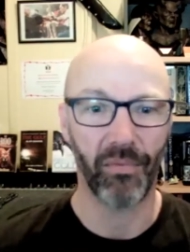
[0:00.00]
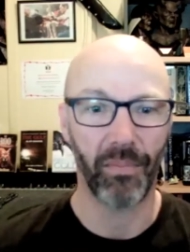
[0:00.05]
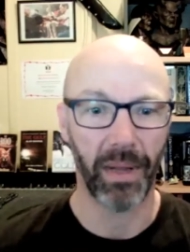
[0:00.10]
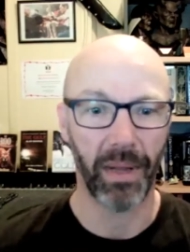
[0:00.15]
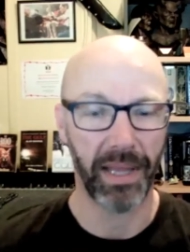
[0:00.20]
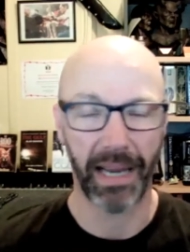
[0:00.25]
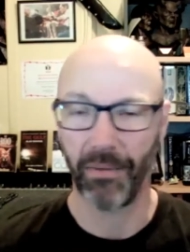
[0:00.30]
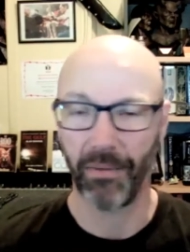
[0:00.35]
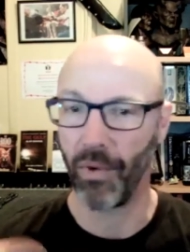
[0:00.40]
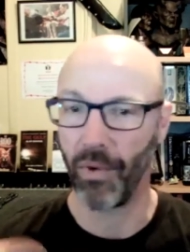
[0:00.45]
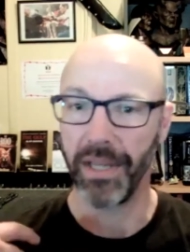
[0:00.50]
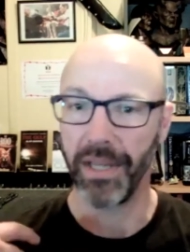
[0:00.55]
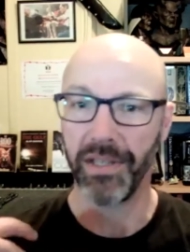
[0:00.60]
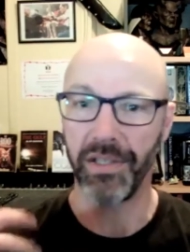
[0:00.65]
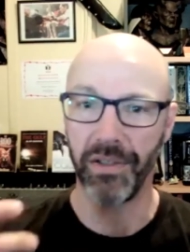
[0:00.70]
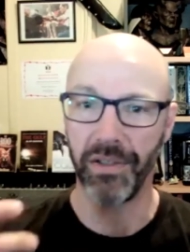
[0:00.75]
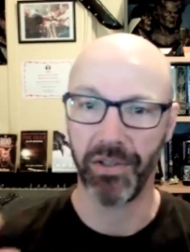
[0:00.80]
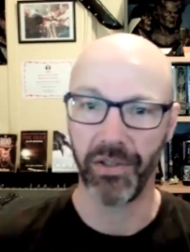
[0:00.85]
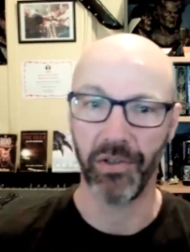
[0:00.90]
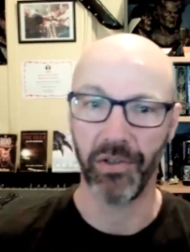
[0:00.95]
But then once
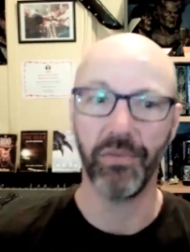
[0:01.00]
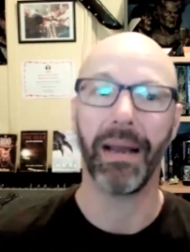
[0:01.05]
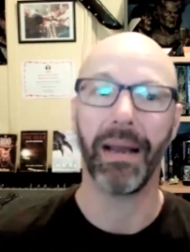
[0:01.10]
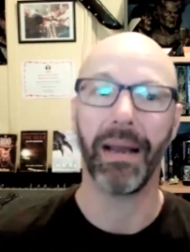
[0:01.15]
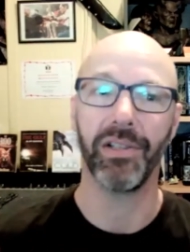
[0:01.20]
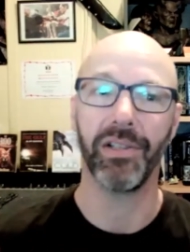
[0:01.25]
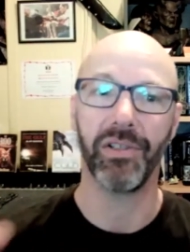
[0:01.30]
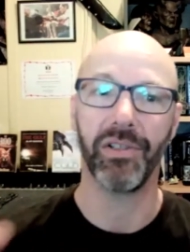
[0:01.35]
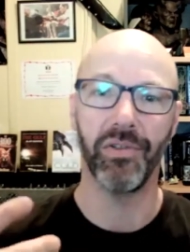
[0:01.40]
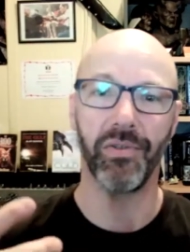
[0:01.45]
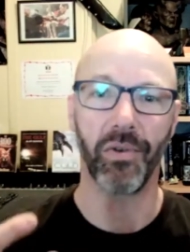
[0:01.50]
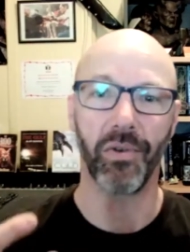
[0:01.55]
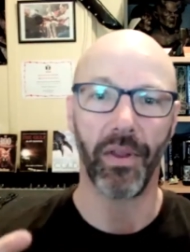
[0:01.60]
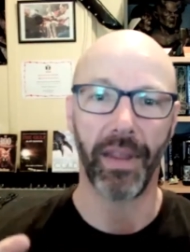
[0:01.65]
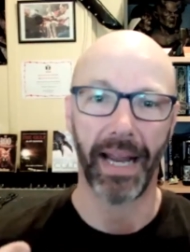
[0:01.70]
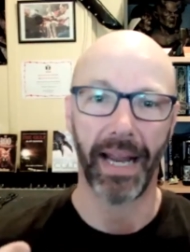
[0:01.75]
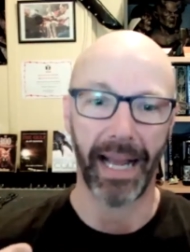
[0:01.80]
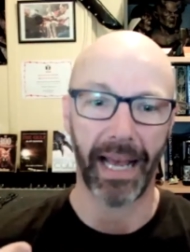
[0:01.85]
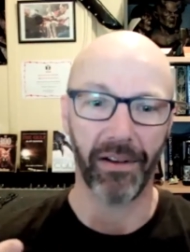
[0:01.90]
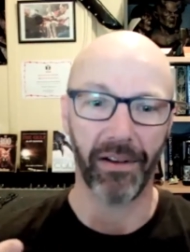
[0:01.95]
you do manage to draw
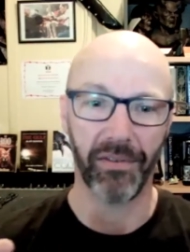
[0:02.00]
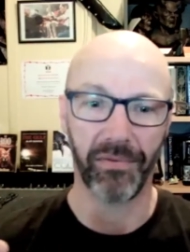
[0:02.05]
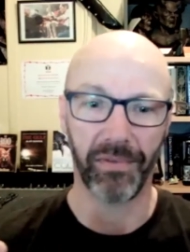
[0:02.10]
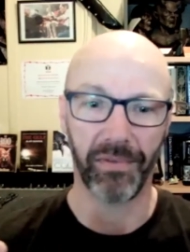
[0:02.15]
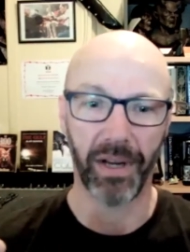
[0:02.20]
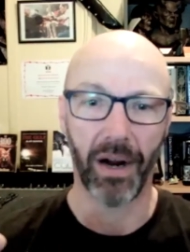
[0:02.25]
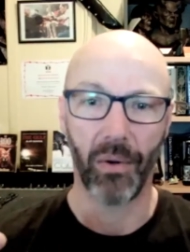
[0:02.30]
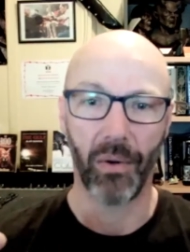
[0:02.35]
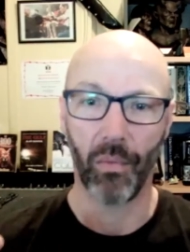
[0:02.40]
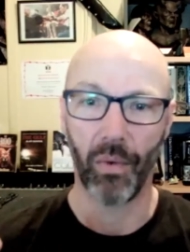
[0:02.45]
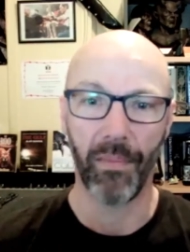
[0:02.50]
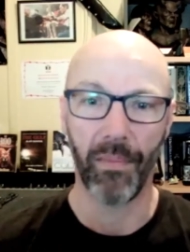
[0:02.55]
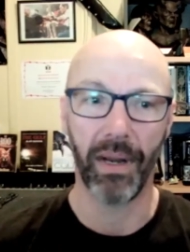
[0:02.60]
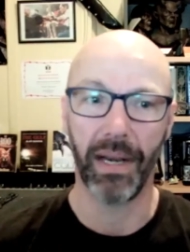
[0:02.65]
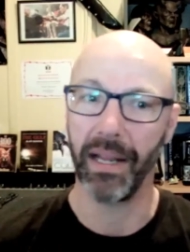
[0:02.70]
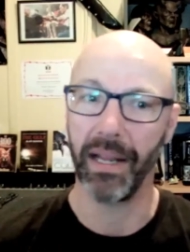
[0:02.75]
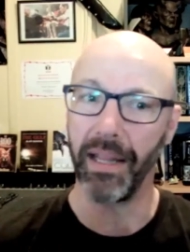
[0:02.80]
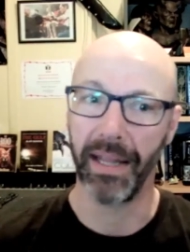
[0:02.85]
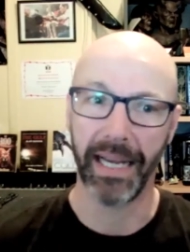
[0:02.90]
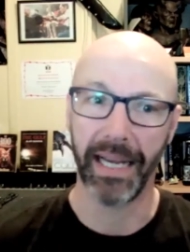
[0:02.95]
that out of young women
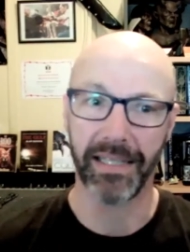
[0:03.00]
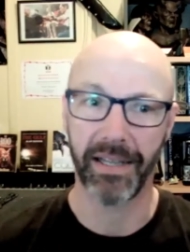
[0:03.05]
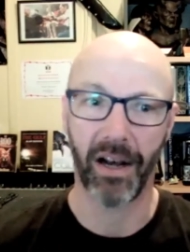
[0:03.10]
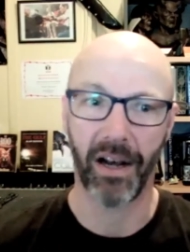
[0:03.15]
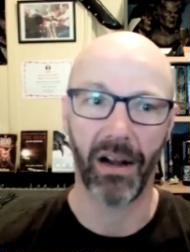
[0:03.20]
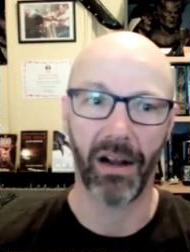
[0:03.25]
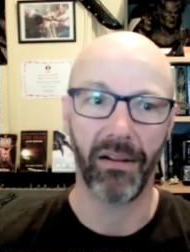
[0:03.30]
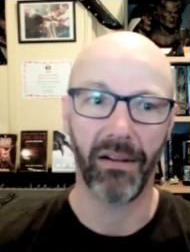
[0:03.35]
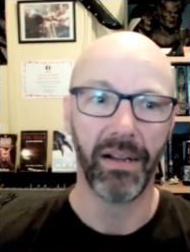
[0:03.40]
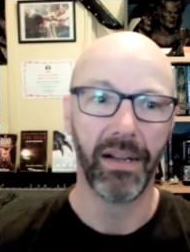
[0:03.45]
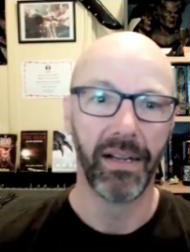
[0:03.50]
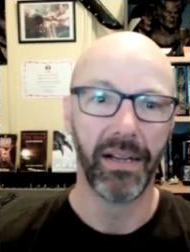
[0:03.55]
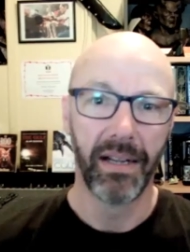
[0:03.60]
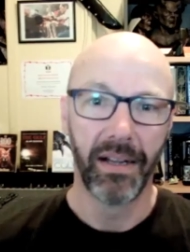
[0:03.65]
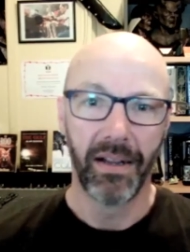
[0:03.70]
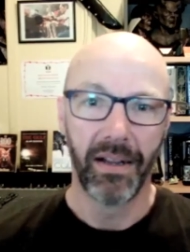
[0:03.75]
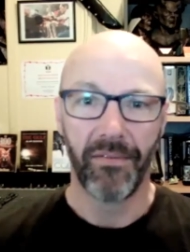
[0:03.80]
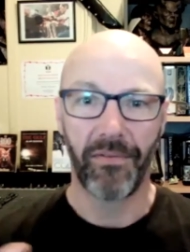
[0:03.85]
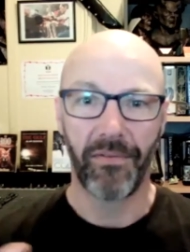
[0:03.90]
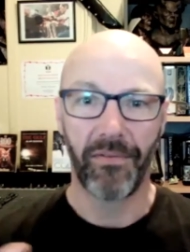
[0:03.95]
and they start
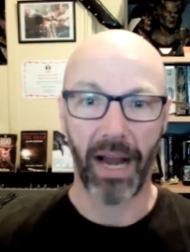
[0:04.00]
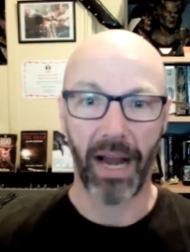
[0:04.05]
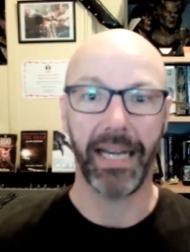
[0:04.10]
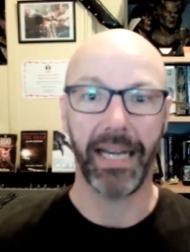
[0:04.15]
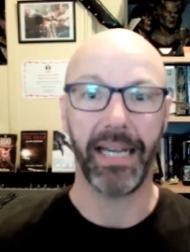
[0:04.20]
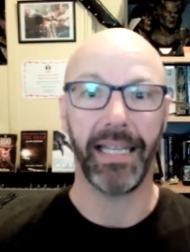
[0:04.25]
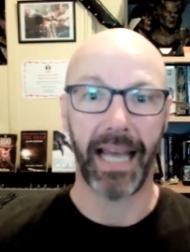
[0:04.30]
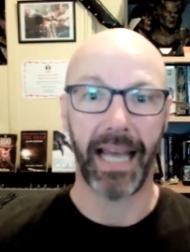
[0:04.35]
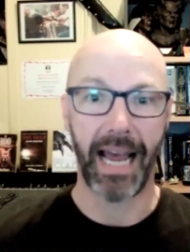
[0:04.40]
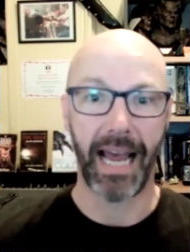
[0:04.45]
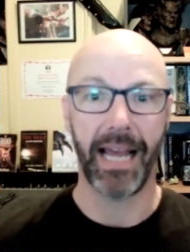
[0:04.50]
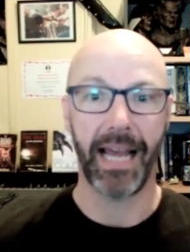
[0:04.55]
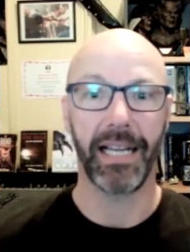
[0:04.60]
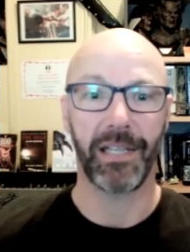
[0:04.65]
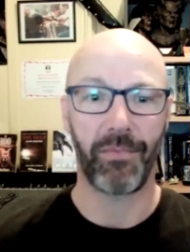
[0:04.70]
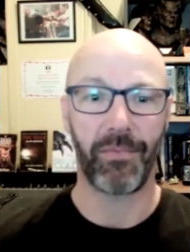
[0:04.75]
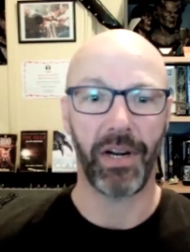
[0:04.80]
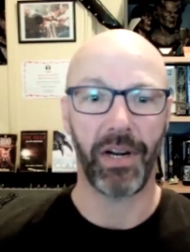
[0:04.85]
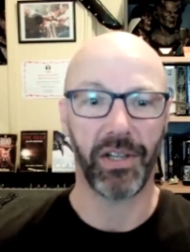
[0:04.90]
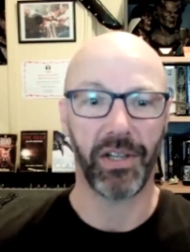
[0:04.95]
finding that
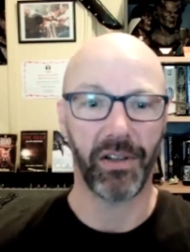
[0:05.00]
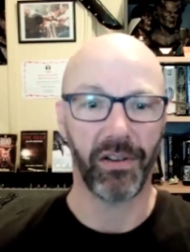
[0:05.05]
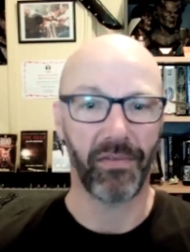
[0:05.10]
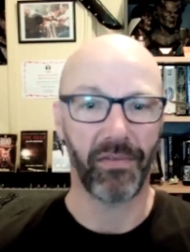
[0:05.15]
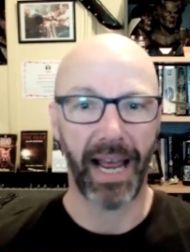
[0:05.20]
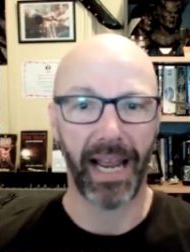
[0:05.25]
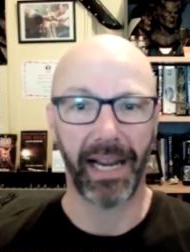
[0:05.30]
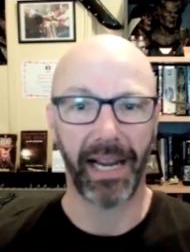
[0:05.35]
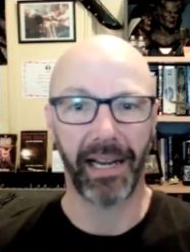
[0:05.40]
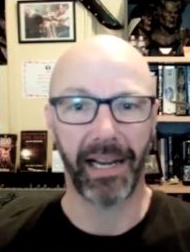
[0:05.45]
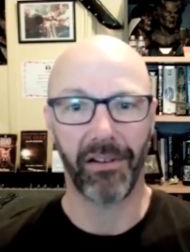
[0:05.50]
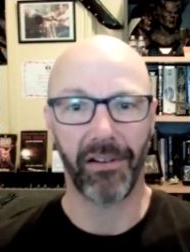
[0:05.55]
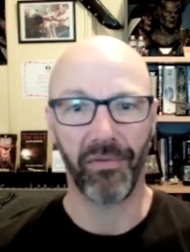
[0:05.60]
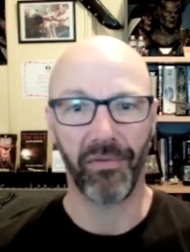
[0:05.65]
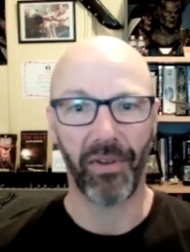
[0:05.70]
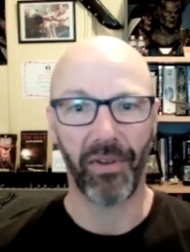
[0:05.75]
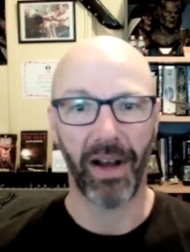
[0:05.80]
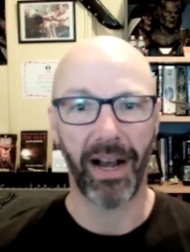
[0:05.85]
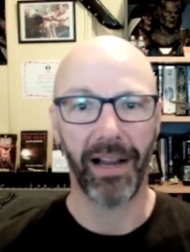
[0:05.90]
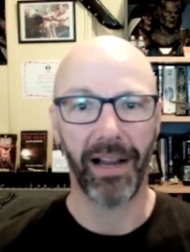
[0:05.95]
expression of anger and
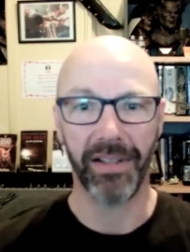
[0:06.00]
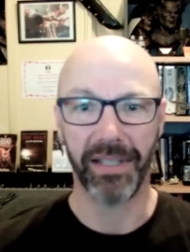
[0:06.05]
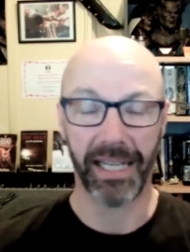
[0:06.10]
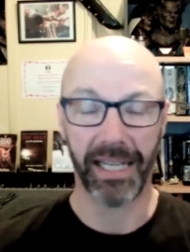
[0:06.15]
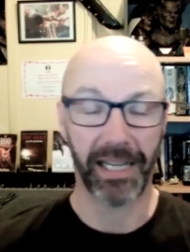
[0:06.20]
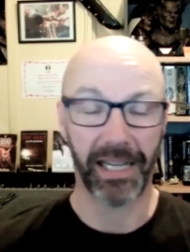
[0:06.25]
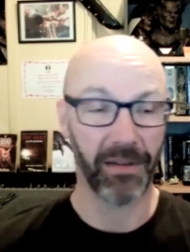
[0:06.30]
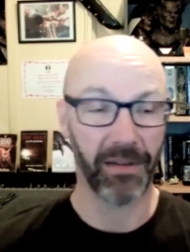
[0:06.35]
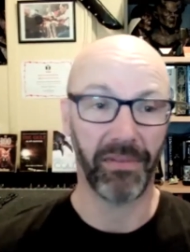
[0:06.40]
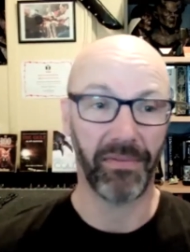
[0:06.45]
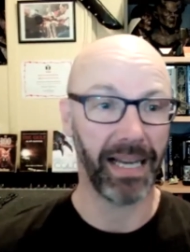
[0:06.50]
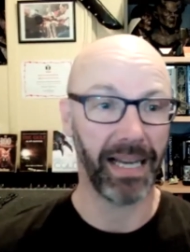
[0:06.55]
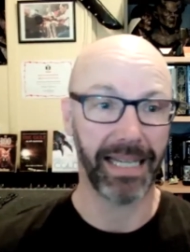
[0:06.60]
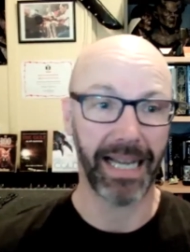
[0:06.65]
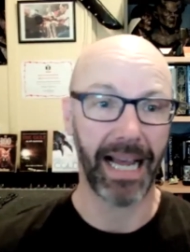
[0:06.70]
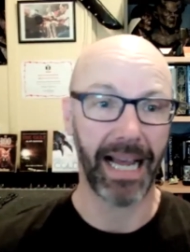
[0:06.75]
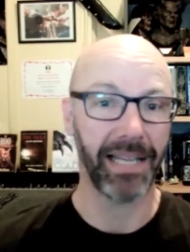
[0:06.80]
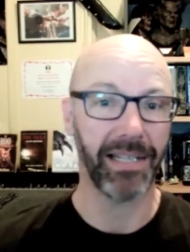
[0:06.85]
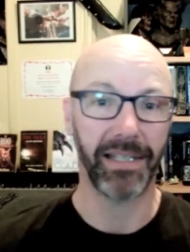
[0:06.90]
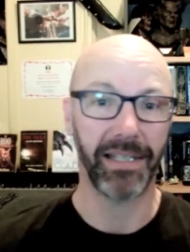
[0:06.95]
violence, it can be
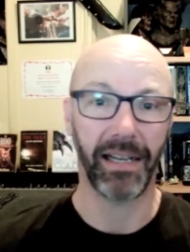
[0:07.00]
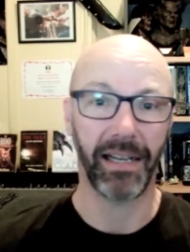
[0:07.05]
fantastic.